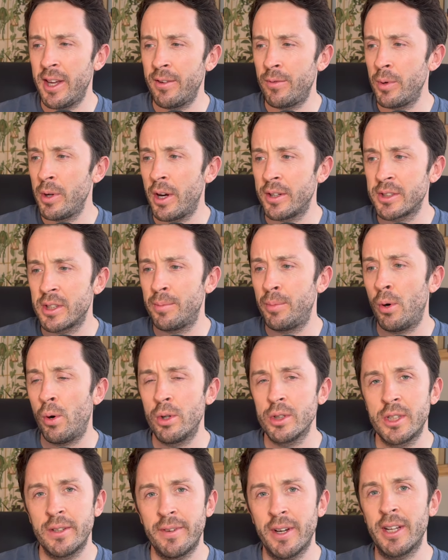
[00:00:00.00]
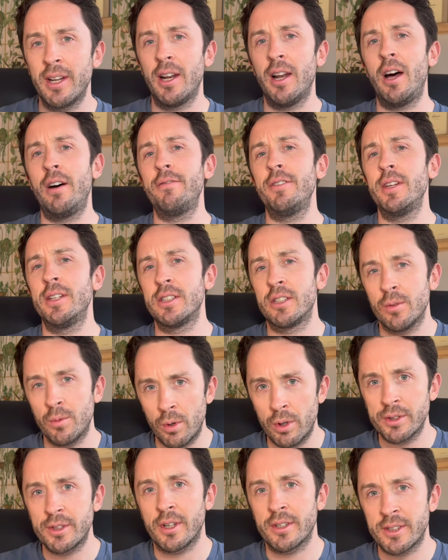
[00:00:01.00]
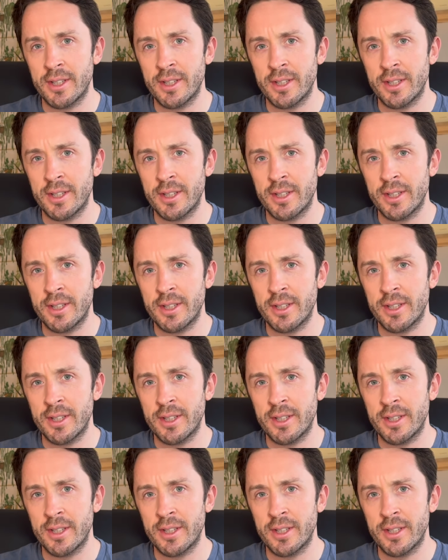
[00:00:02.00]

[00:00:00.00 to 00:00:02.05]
if we are supportive and loving towards our